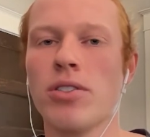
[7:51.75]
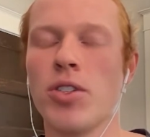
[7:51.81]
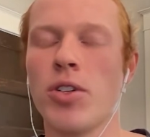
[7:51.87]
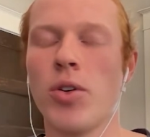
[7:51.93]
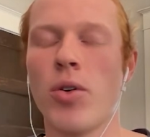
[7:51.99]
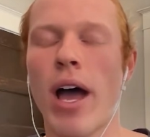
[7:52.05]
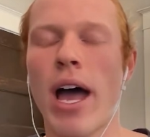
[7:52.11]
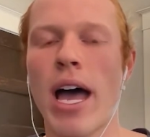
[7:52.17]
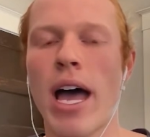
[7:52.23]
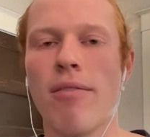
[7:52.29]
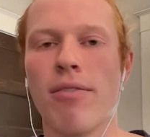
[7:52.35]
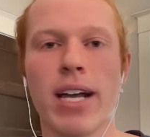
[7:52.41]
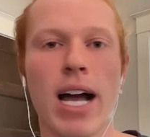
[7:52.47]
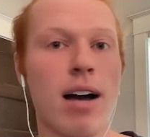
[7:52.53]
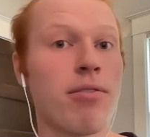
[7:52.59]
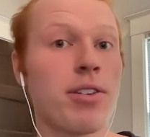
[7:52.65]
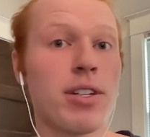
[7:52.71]
to have
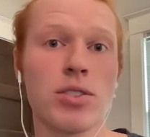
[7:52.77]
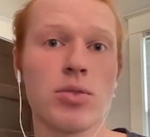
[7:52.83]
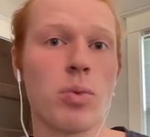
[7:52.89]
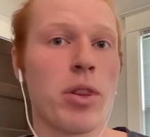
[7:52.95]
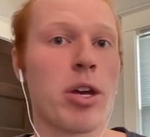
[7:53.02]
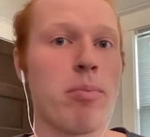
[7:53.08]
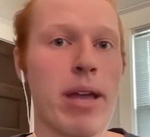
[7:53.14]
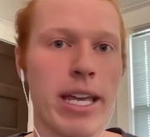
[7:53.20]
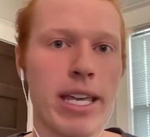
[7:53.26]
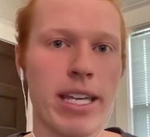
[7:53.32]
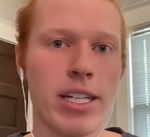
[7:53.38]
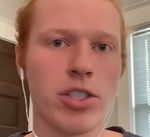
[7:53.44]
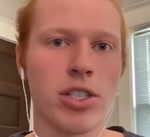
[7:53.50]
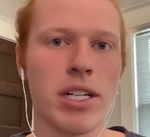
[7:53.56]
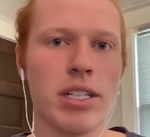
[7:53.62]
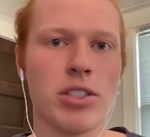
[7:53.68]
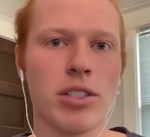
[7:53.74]
confidence when they're making
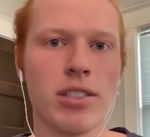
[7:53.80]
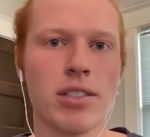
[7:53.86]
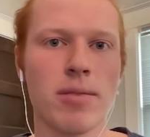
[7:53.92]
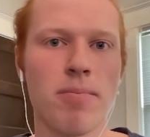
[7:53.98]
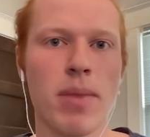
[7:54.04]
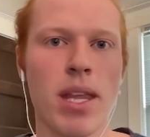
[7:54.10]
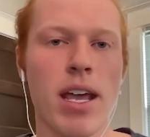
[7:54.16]
changes.